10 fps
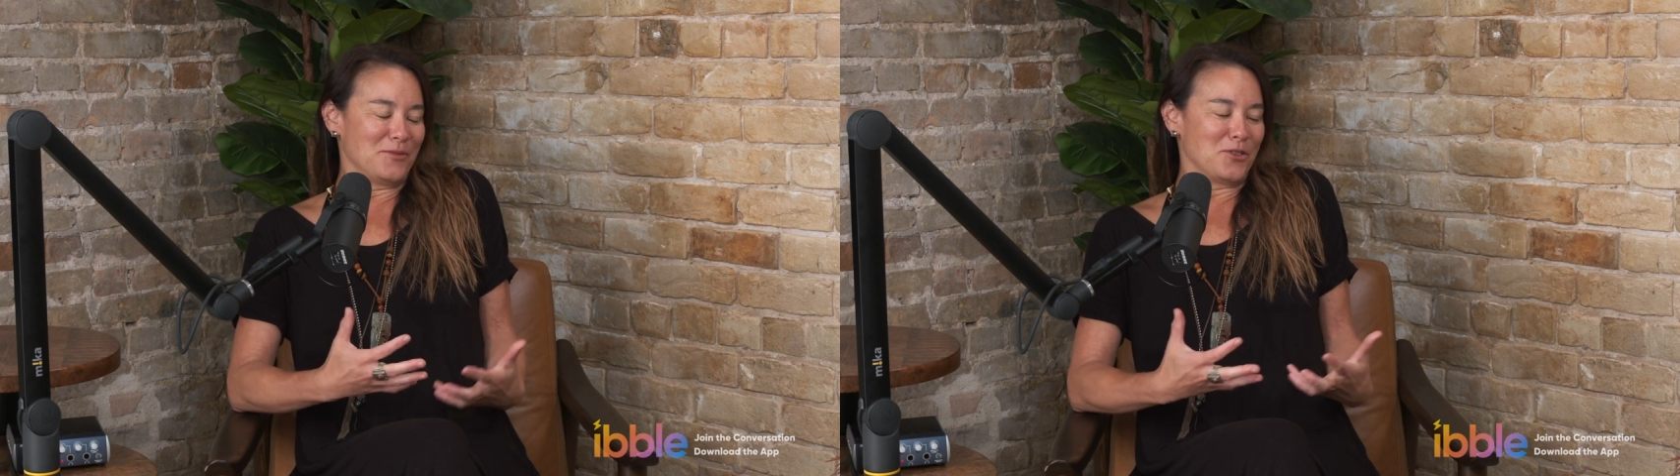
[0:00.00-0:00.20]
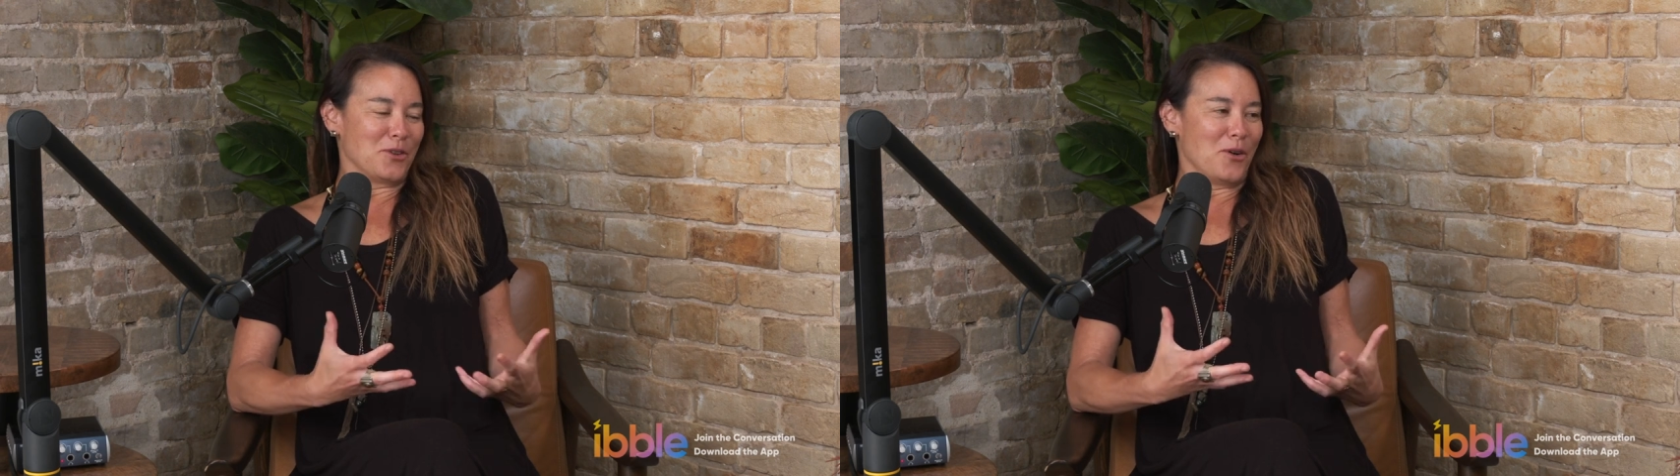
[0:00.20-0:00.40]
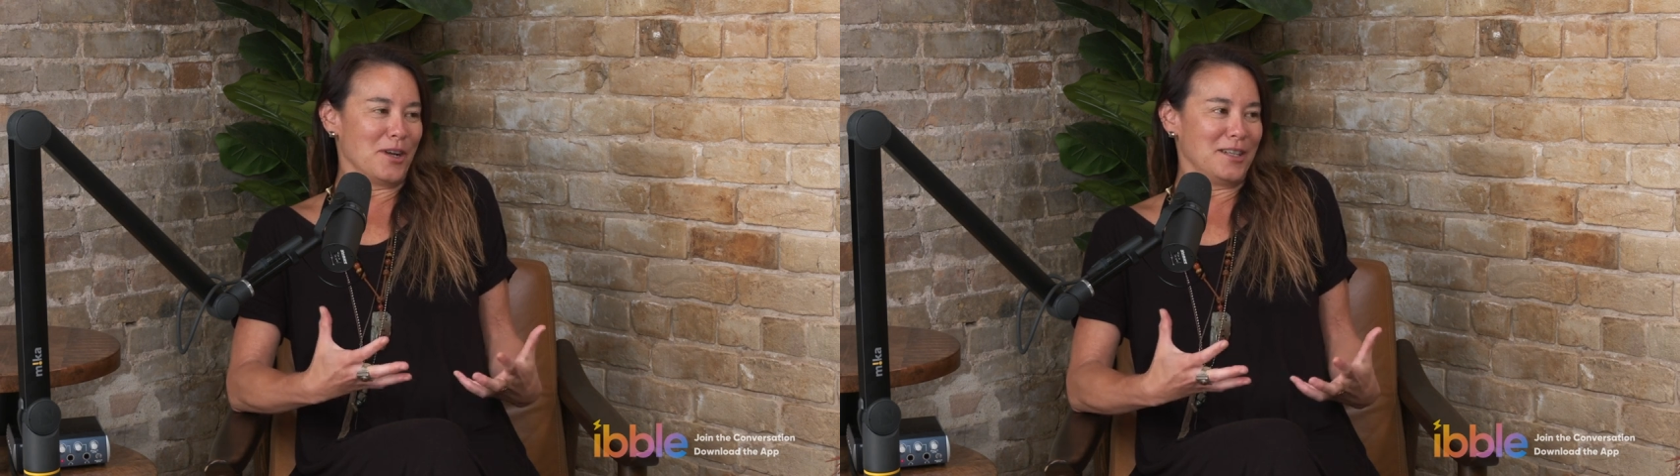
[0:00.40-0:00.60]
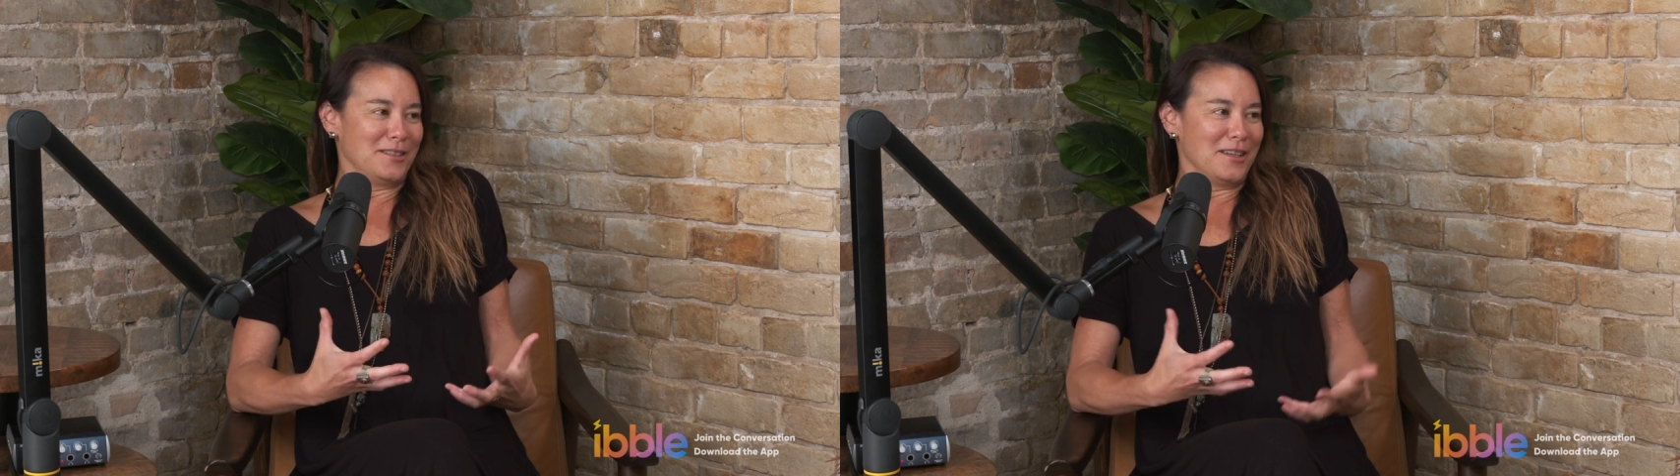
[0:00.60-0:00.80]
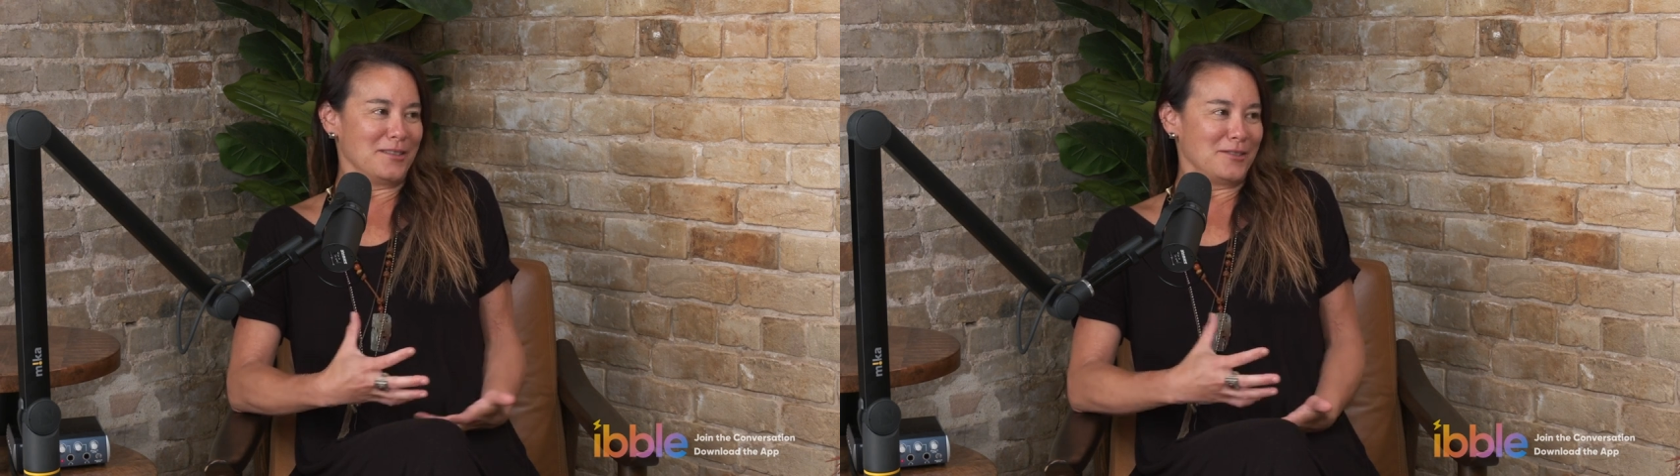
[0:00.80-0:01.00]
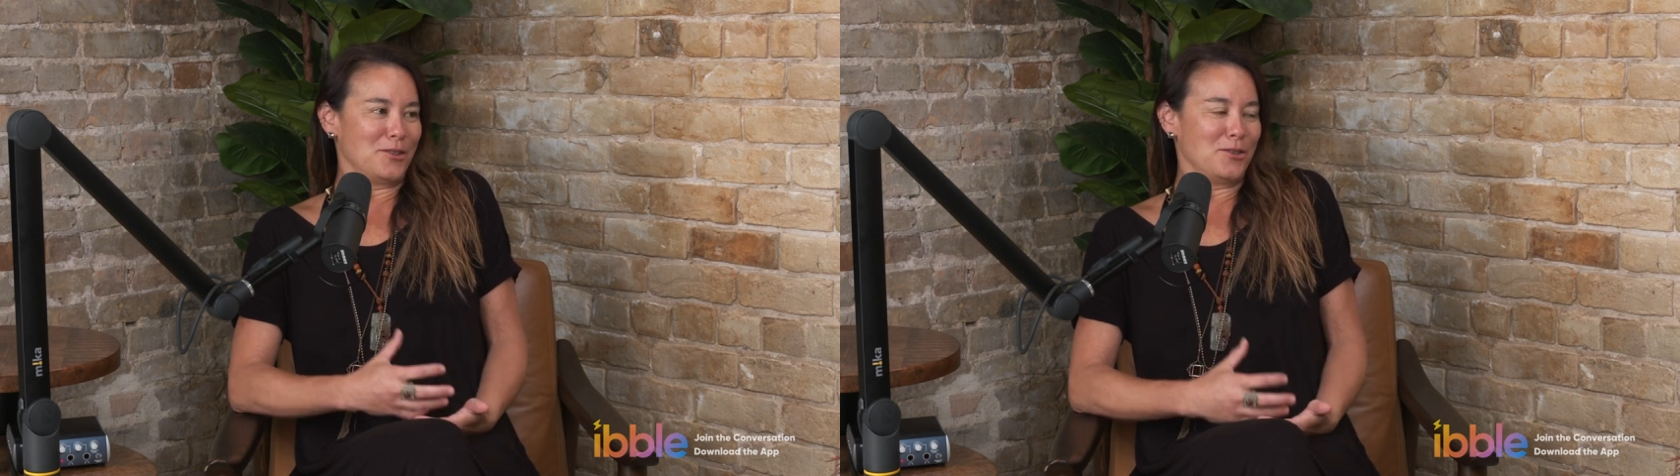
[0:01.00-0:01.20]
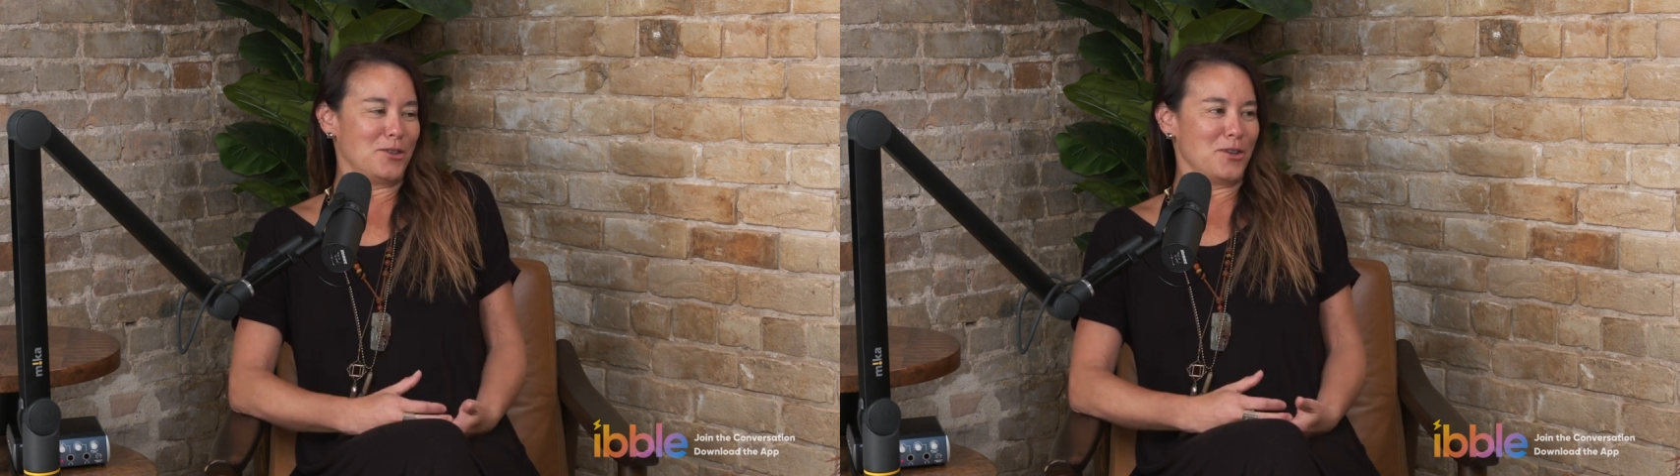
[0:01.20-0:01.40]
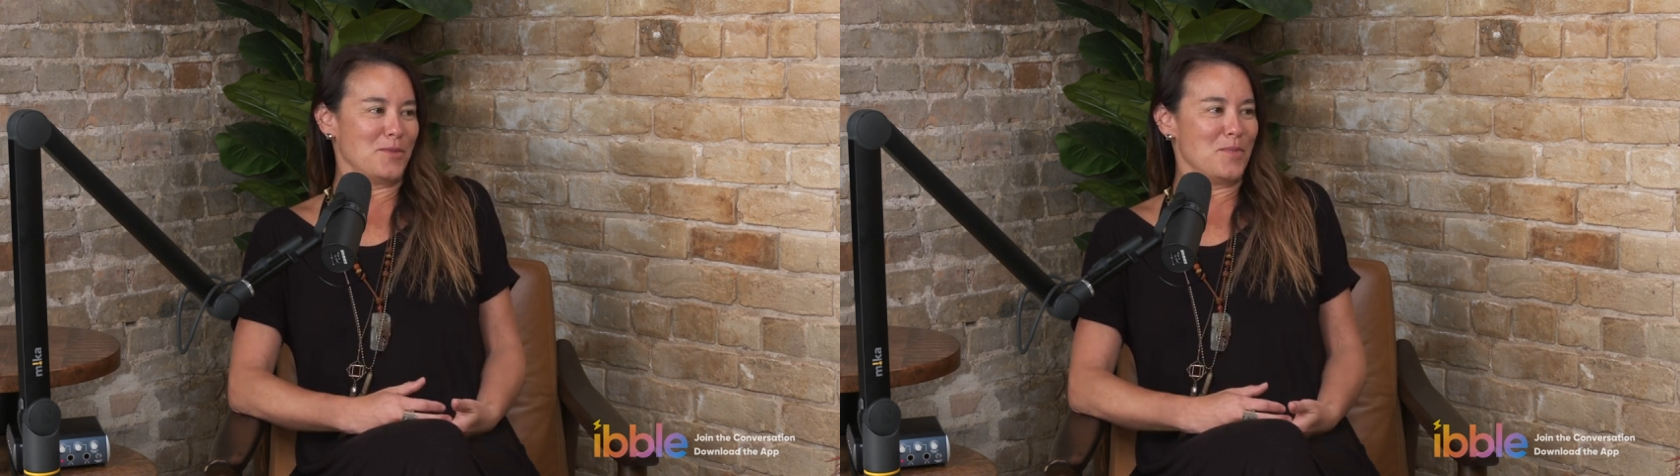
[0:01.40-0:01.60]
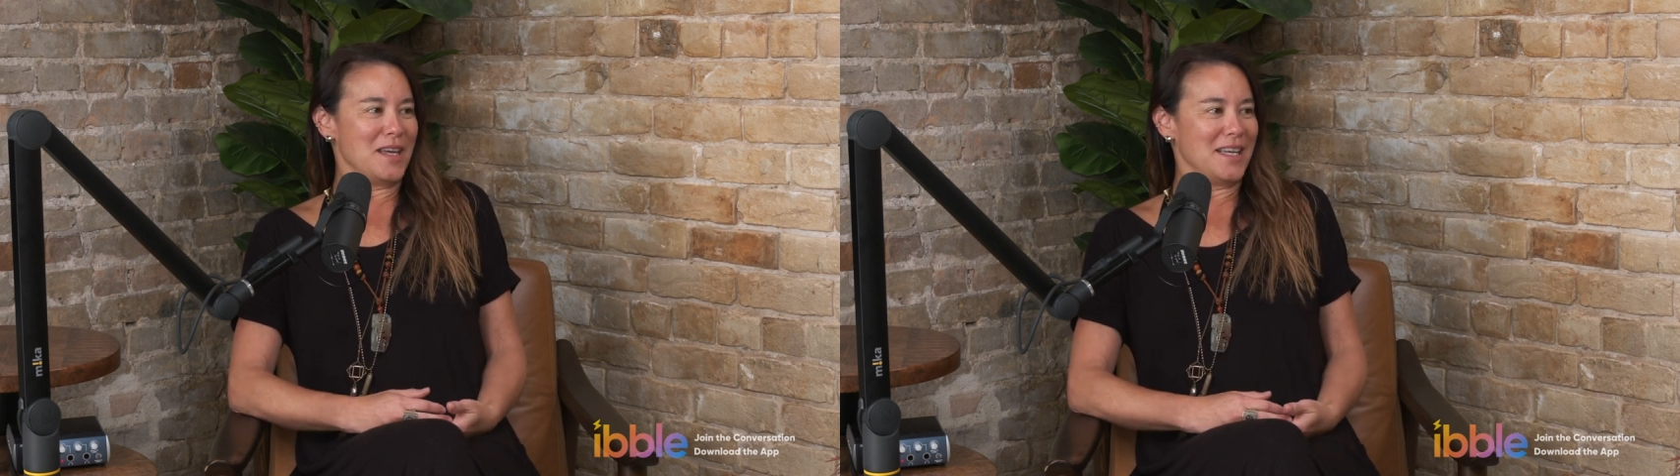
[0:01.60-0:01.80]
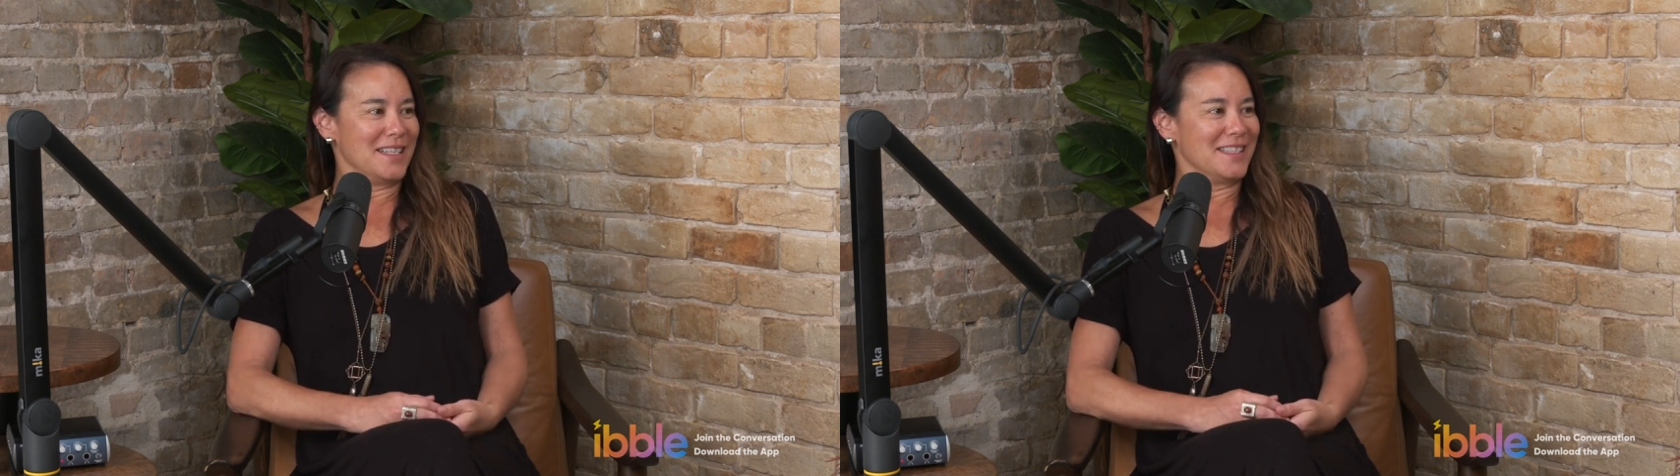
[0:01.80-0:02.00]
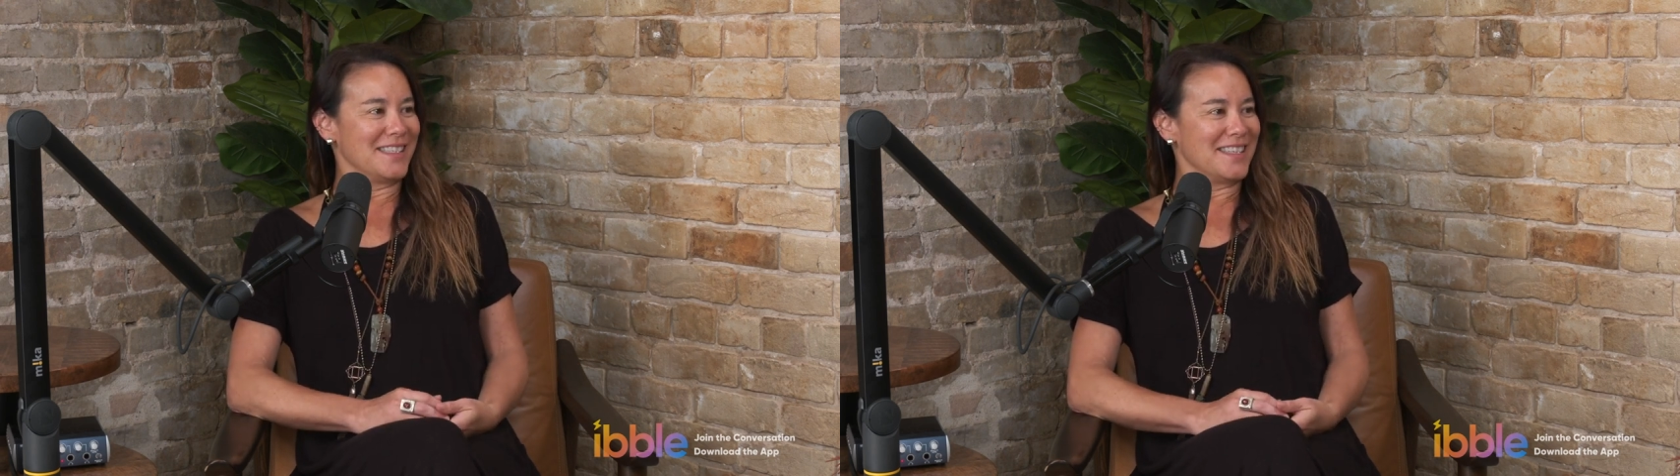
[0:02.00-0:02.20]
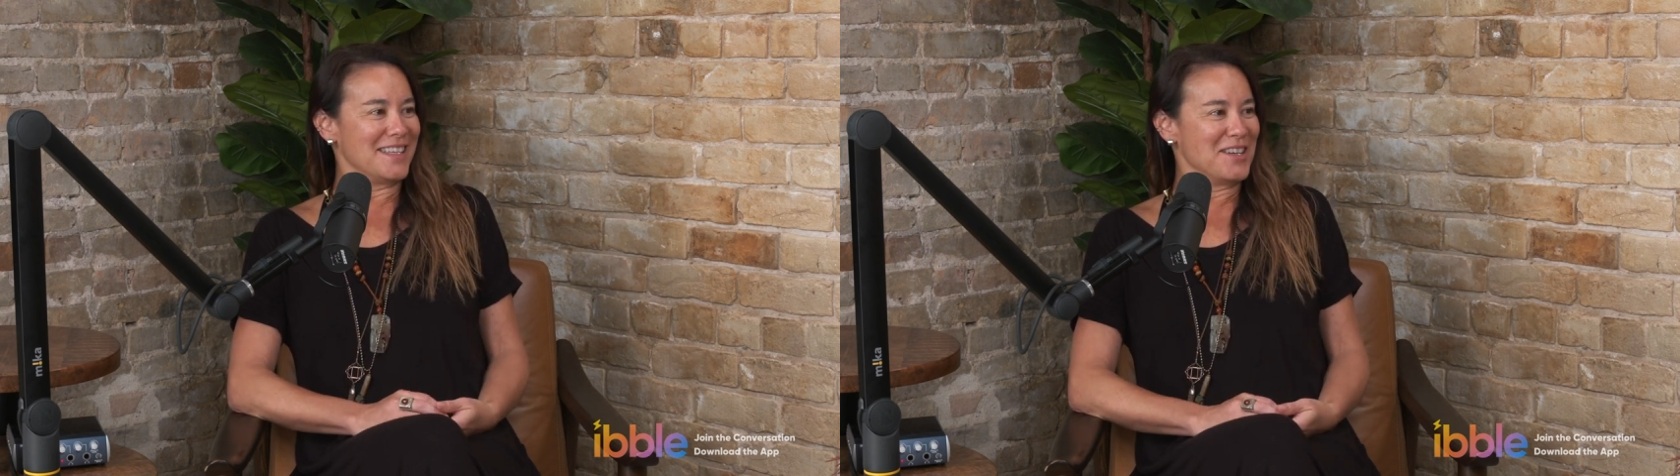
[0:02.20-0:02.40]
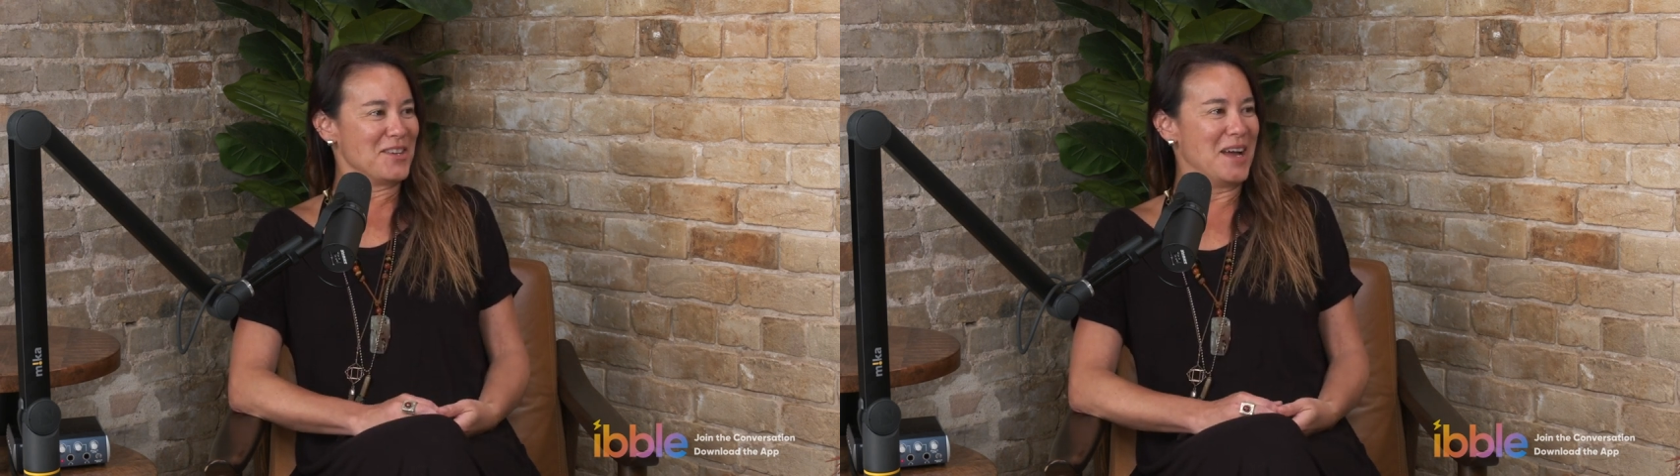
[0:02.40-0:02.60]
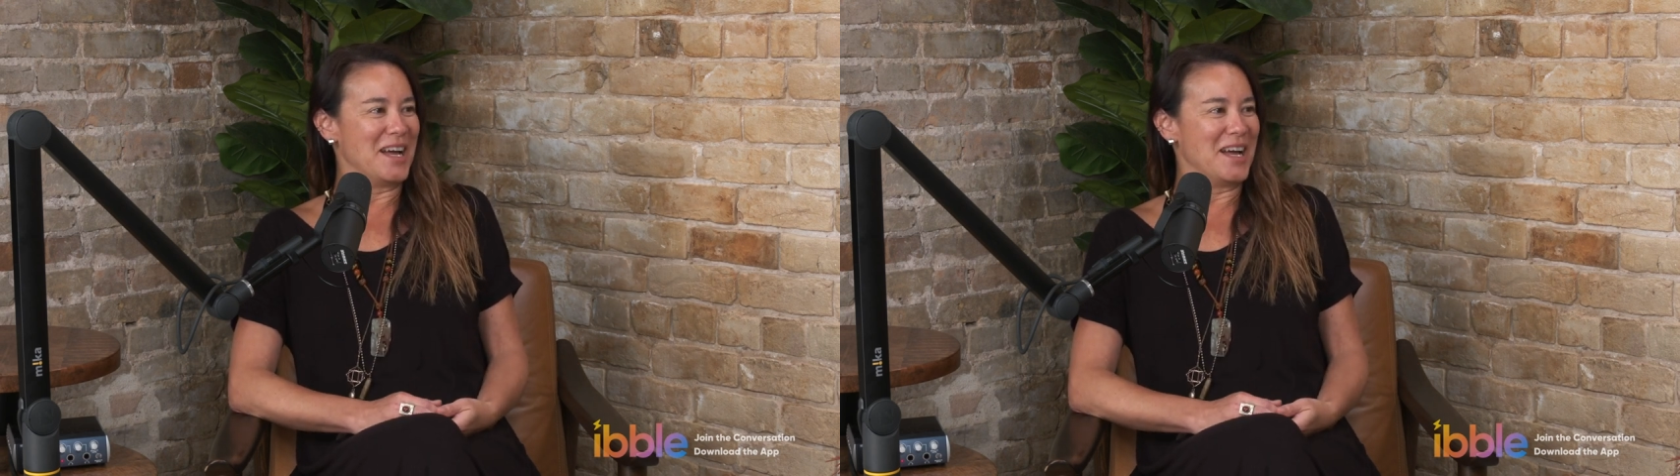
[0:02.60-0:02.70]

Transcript: growing two human beings. Um,